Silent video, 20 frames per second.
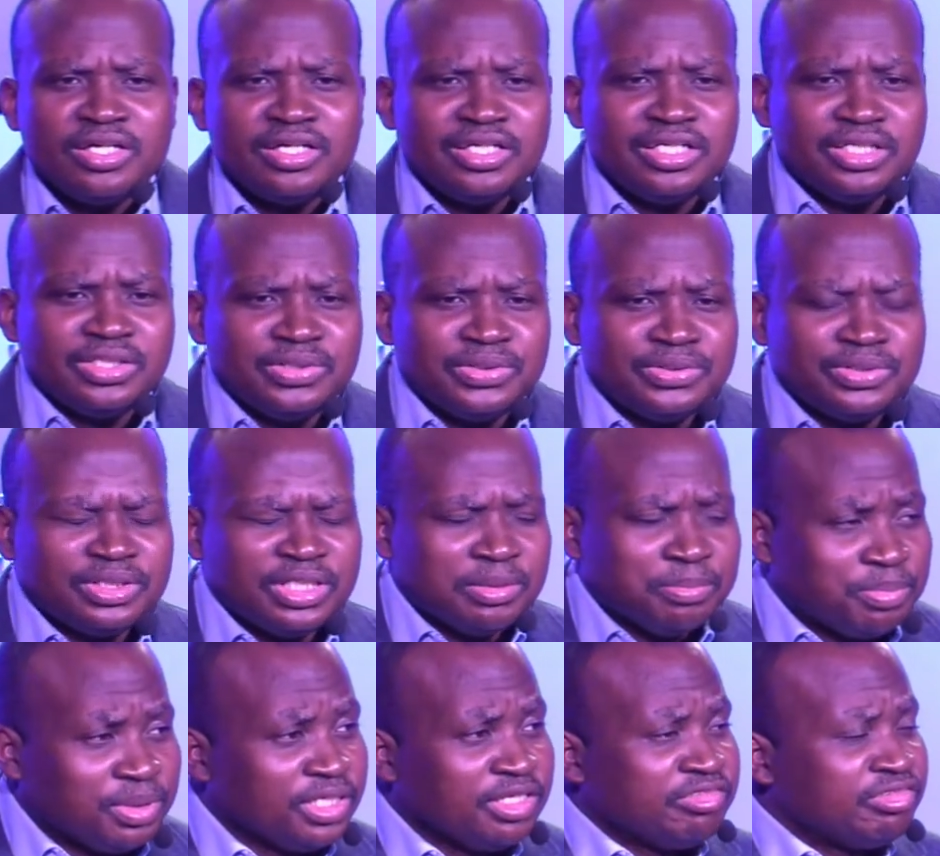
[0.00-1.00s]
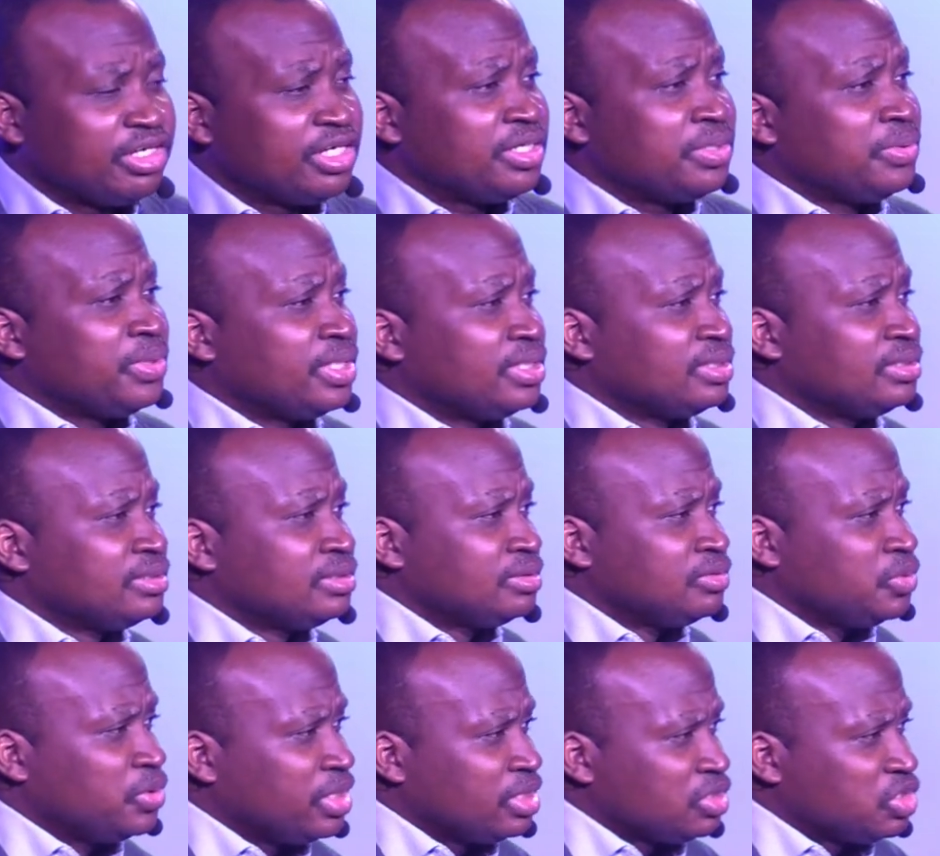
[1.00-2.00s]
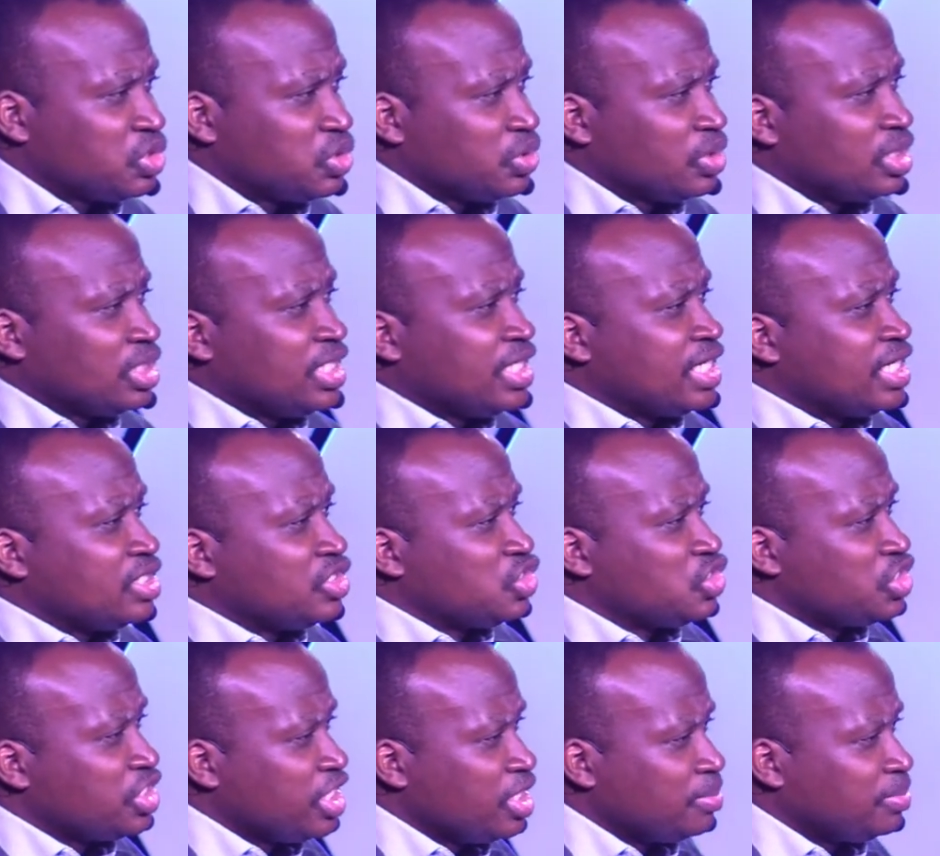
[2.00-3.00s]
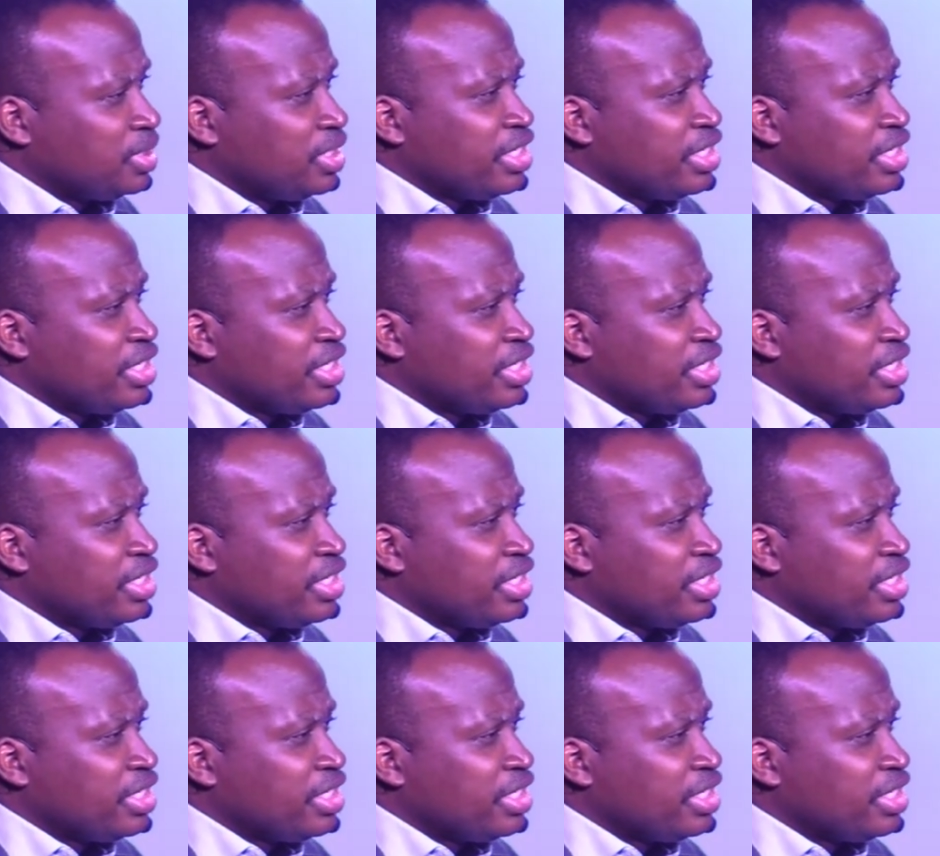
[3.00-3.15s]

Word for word: you know, they play very well. Who ensure they are in shape,